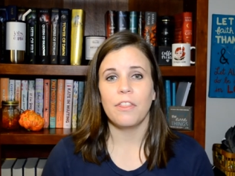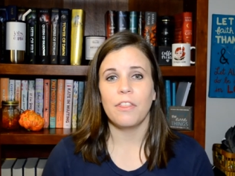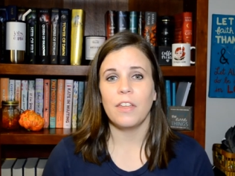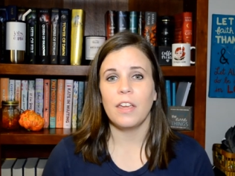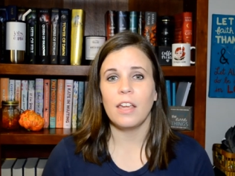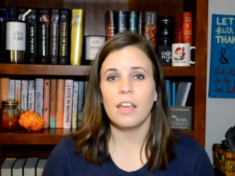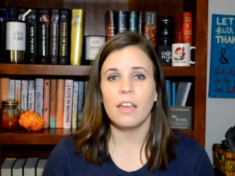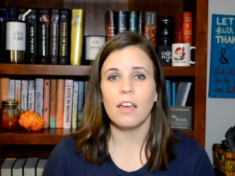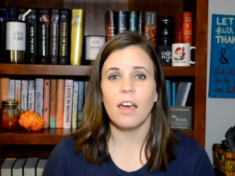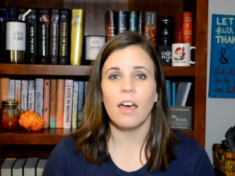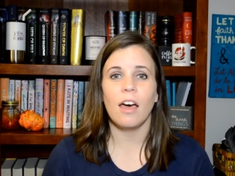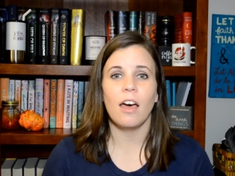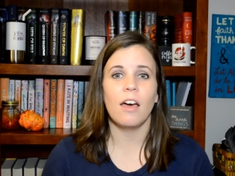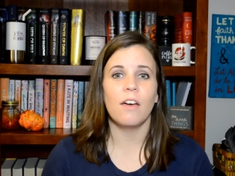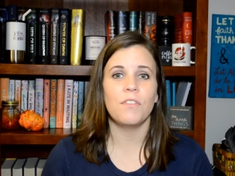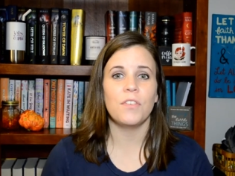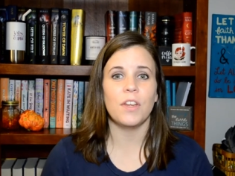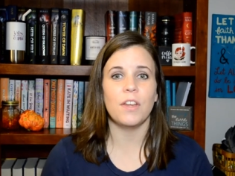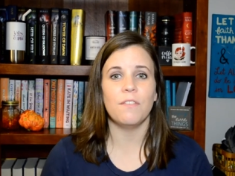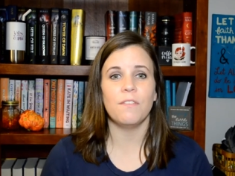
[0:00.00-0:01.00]
think
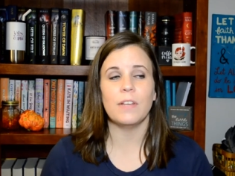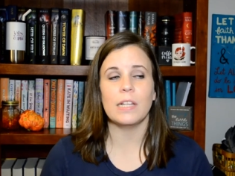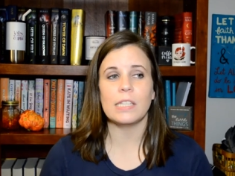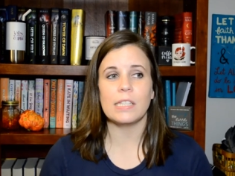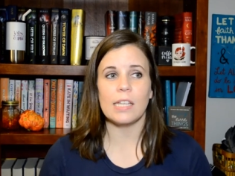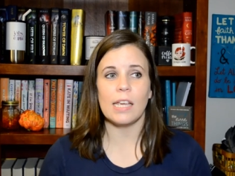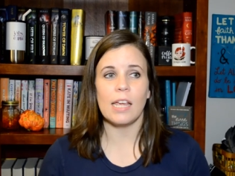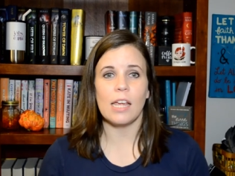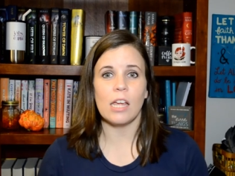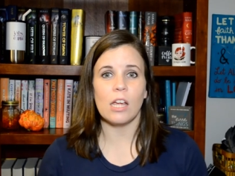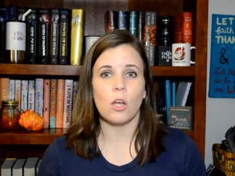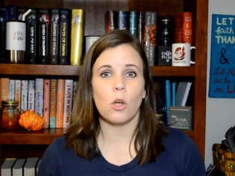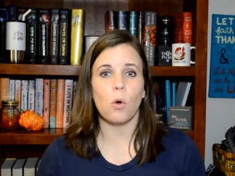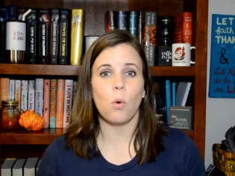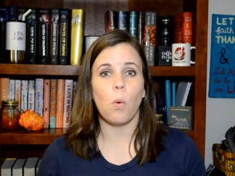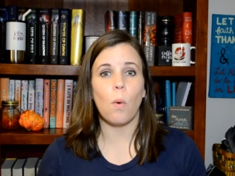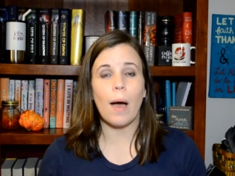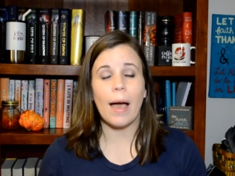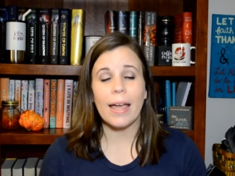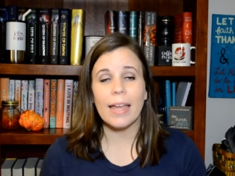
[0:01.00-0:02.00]
of if it's a
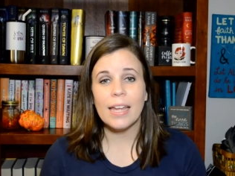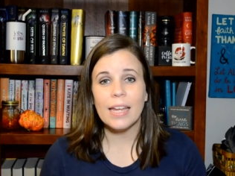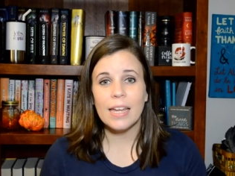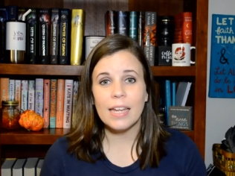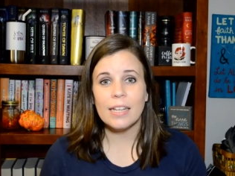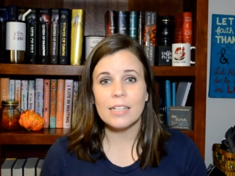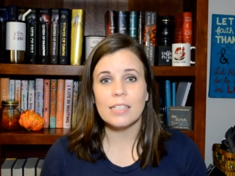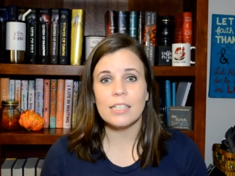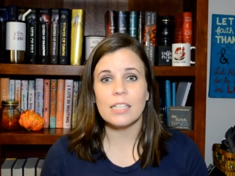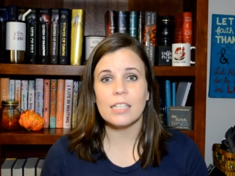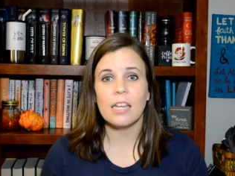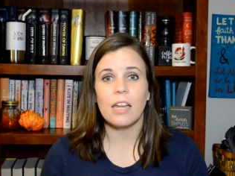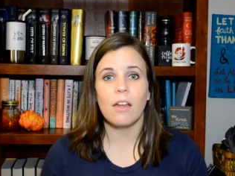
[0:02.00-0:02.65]
quiet